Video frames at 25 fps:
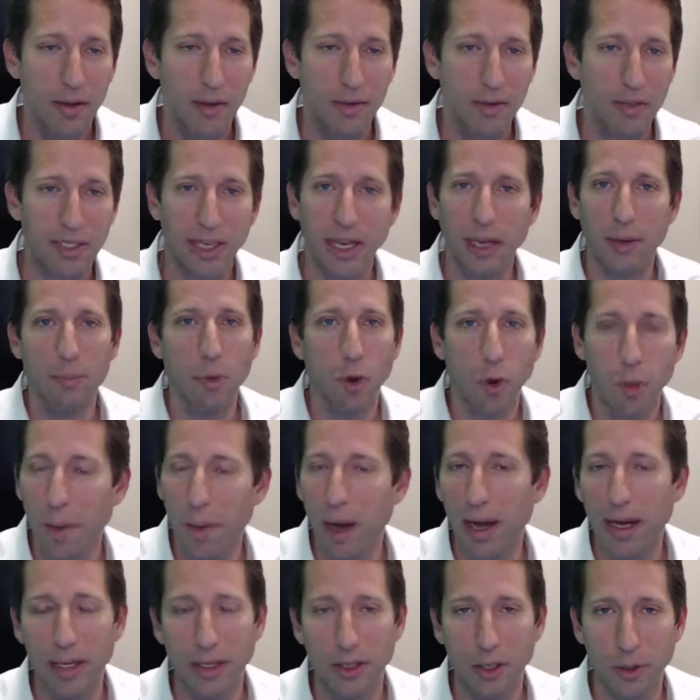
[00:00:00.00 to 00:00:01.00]
stick more
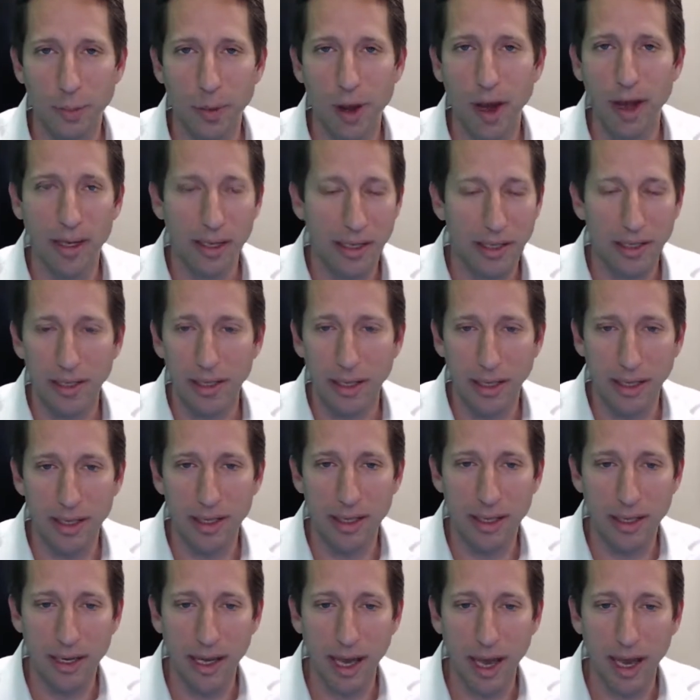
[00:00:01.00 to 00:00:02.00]
money in their pocket at the end
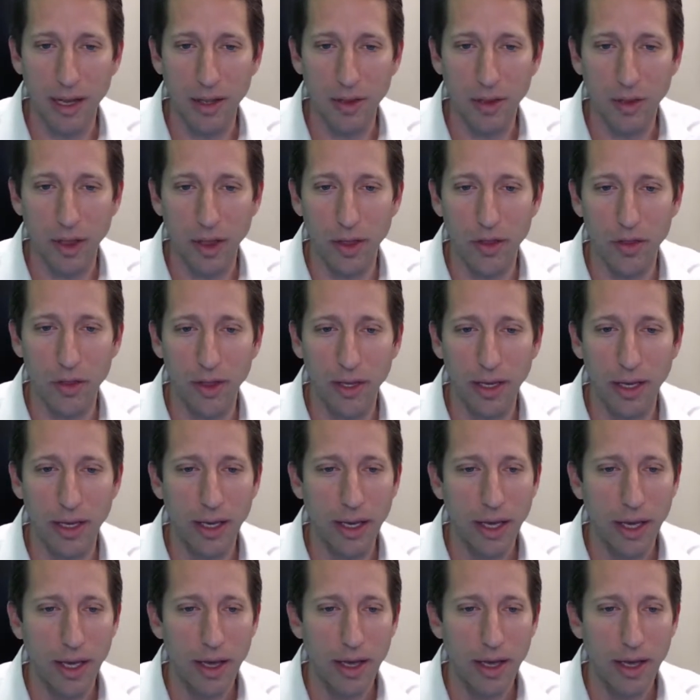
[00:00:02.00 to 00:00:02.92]
of the day. The